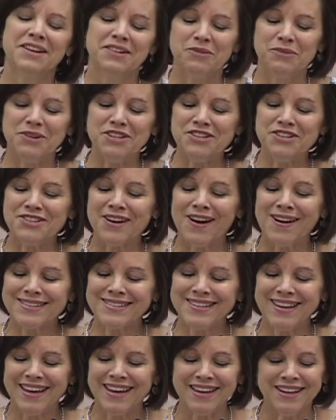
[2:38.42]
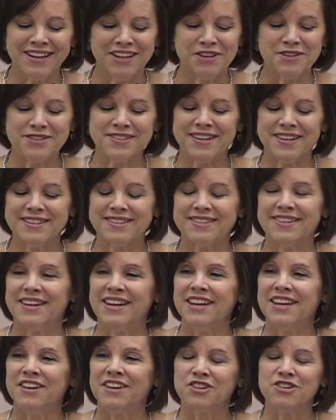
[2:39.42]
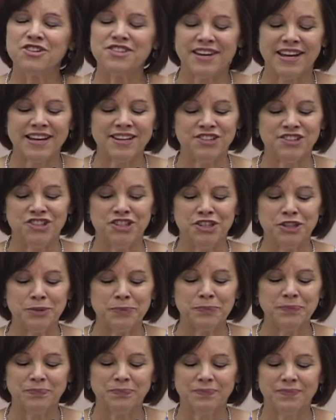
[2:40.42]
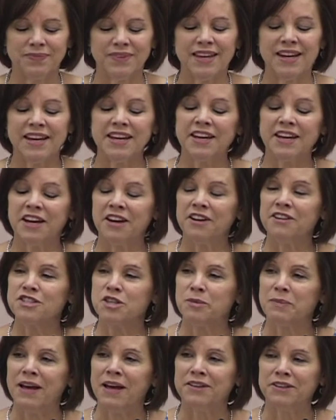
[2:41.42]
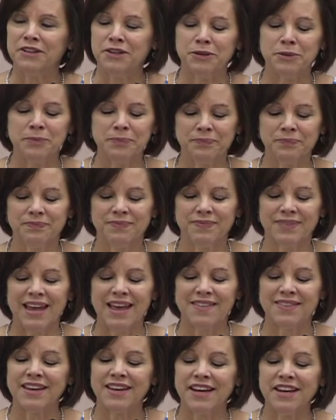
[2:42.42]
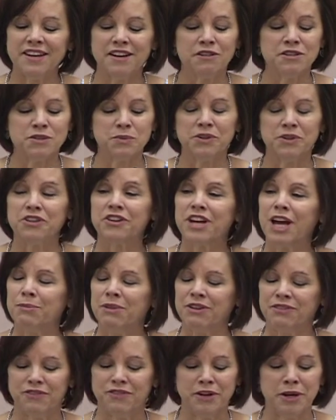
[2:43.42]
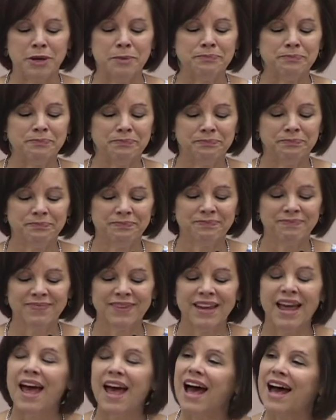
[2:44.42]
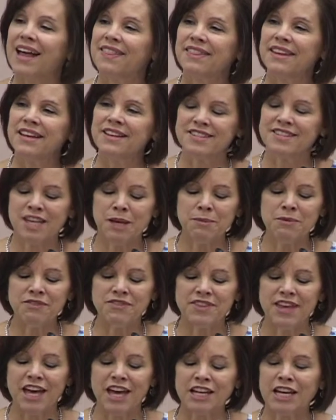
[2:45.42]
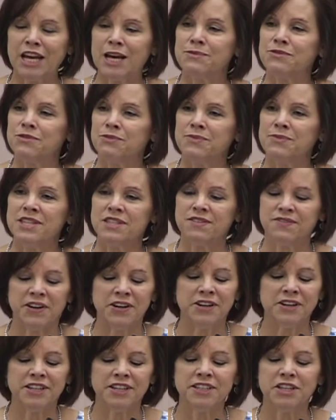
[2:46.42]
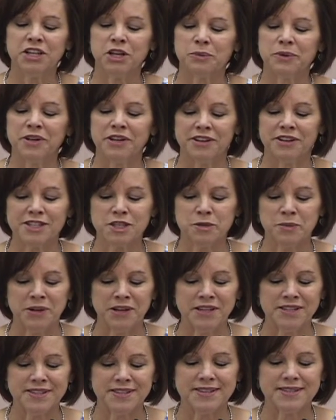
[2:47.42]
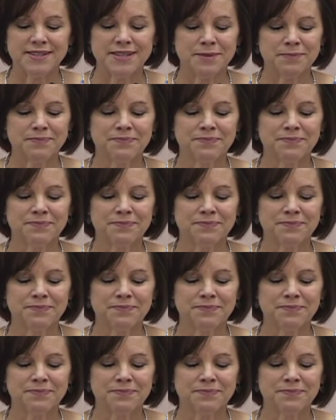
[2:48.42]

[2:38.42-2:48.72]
When you talk to Eddie, you sense that he understands you, that he cares about you, and that he knows where you're coming from. I think some of that comes from his varied career experiences.